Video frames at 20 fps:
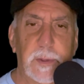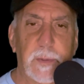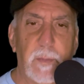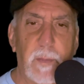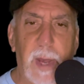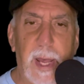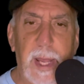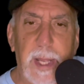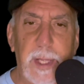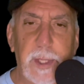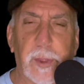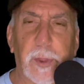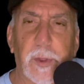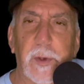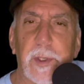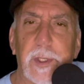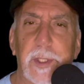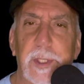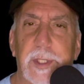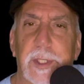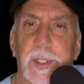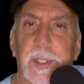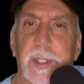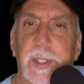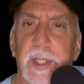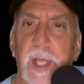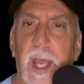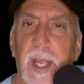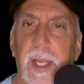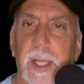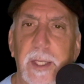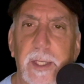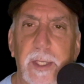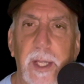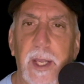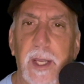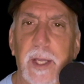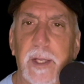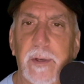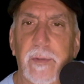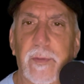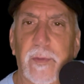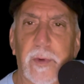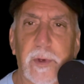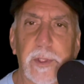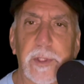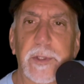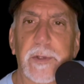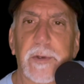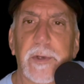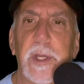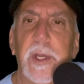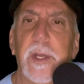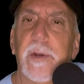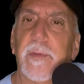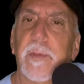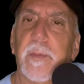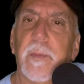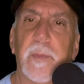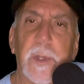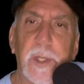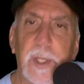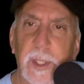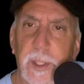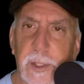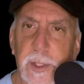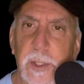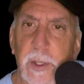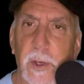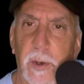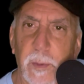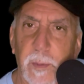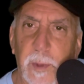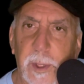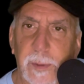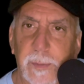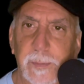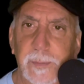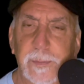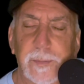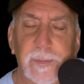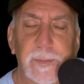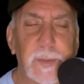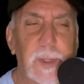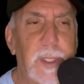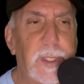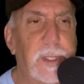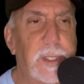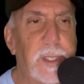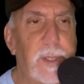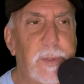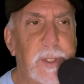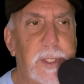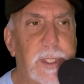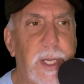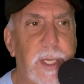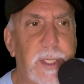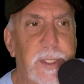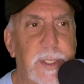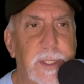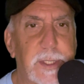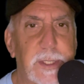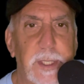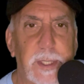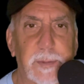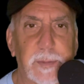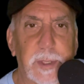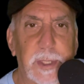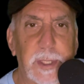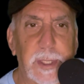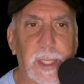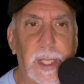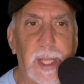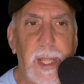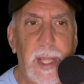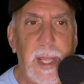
my 32nd anniversary of being sober. And let me tell you something.